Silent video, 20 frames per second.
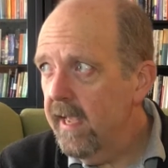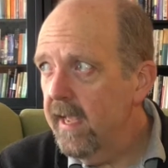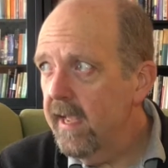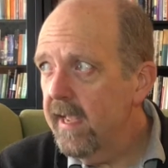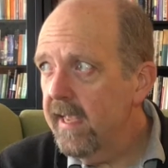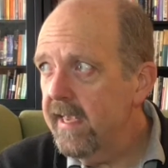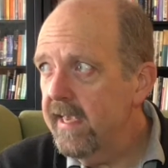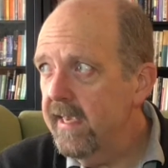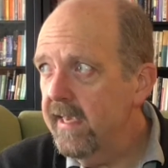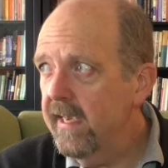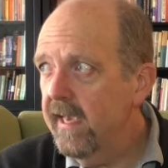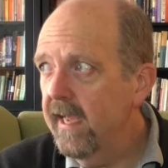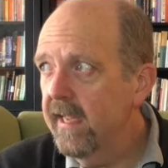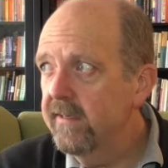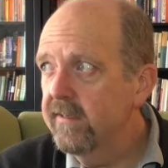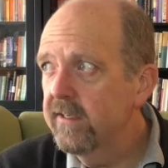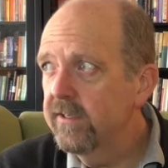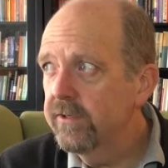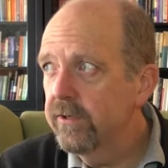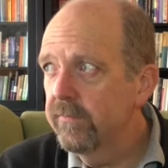He
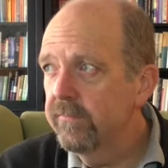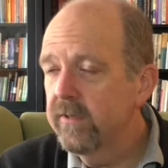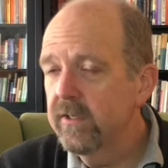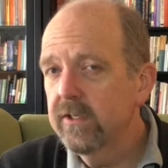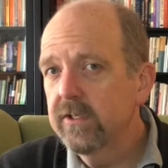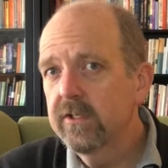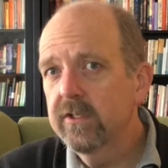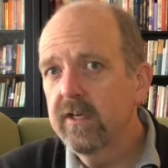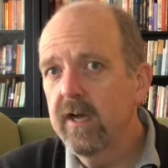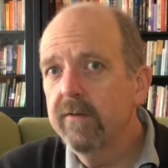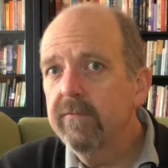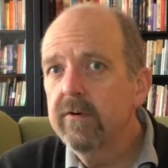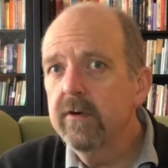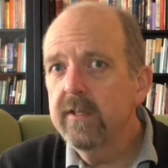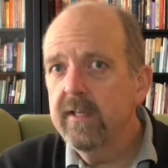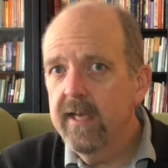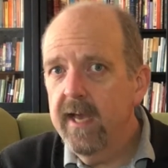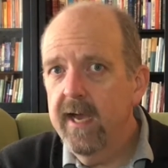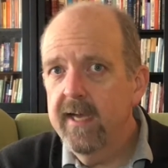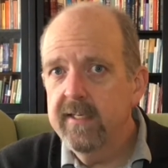had sort of
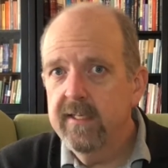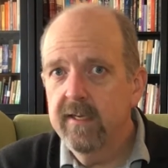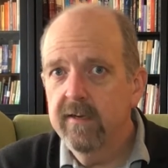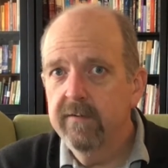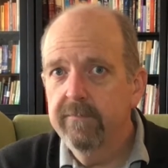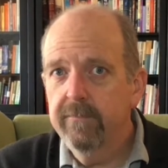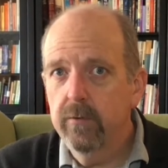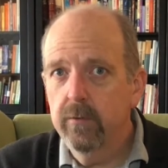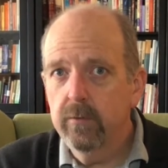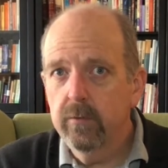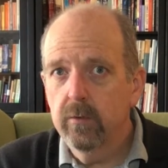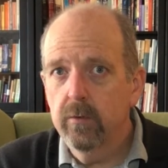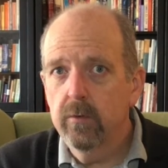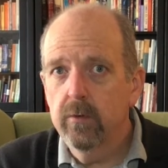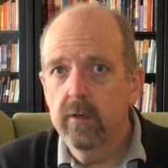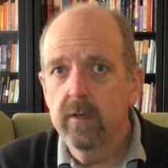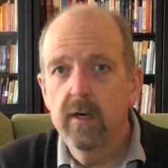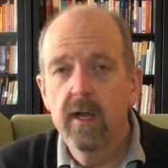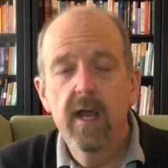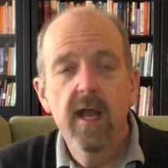discovered the idea of
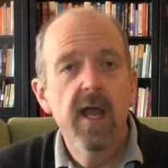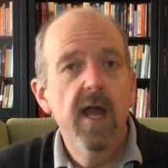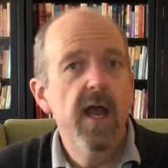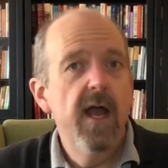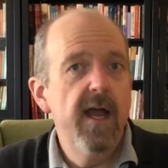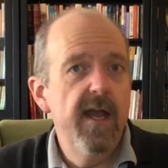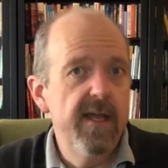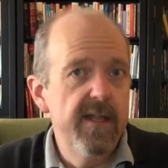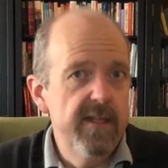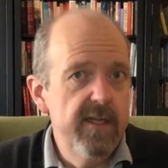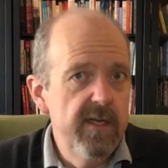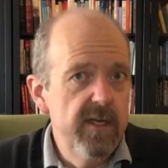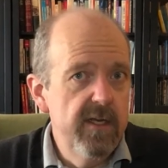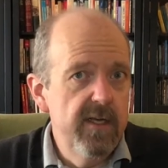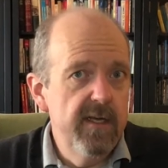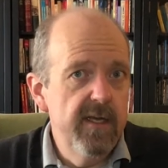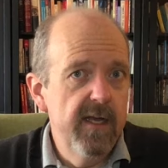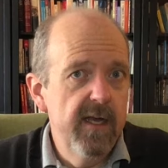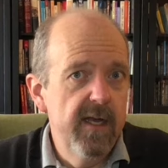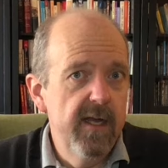folklore in
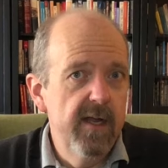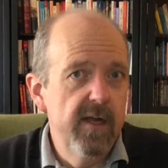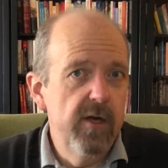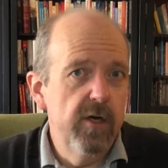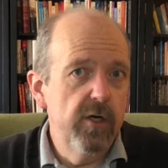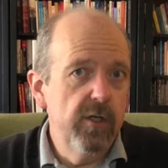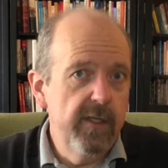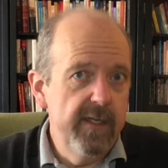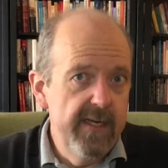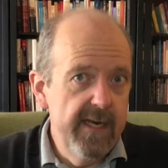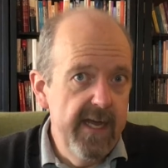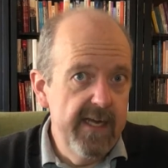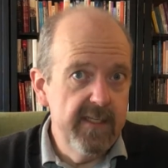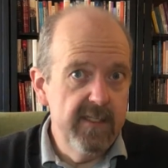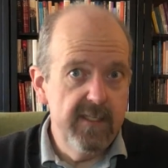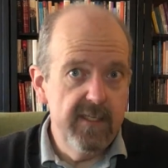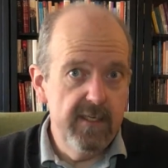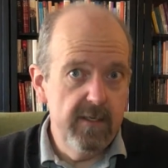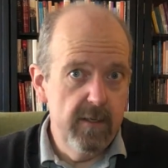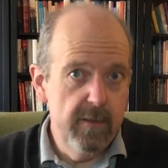the early
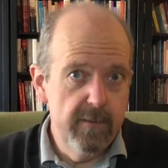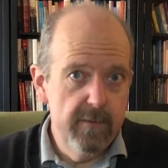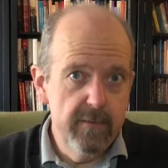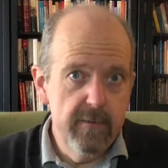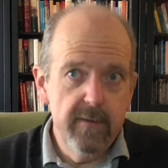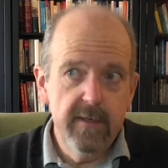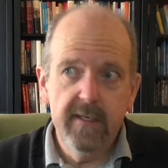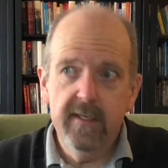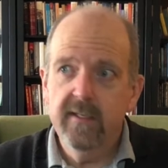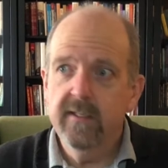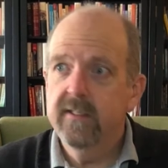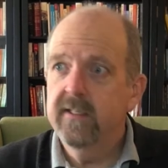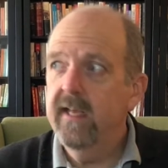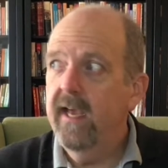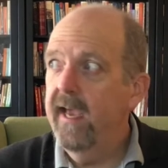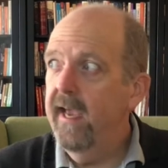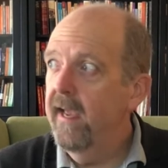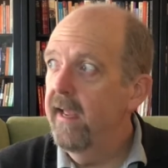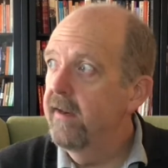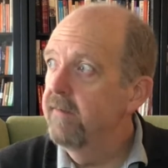1930s
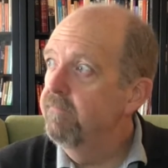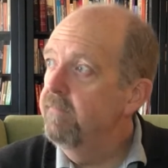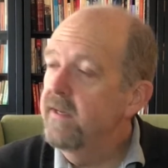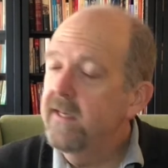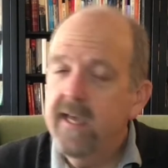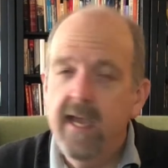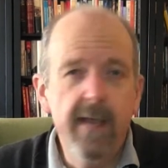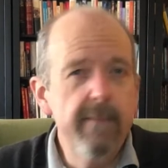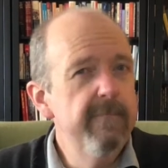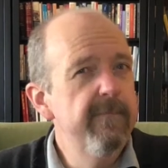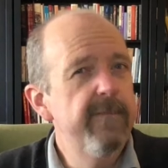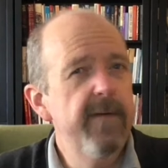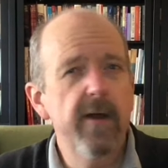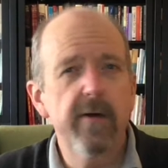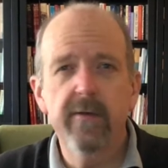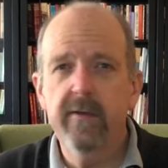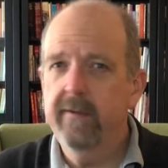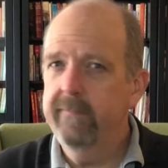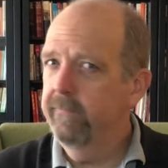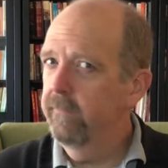and became
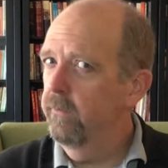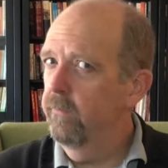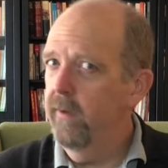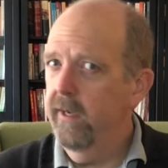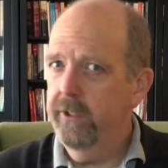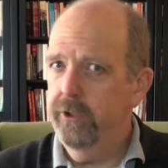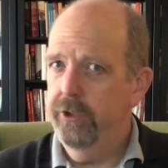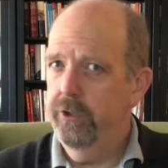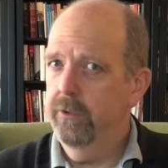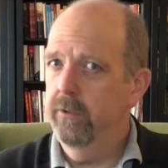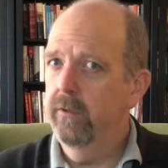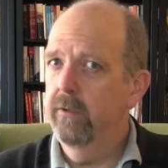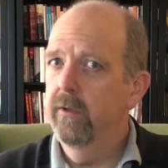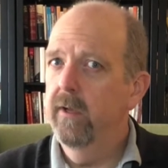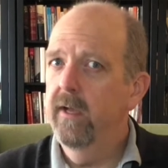very influential.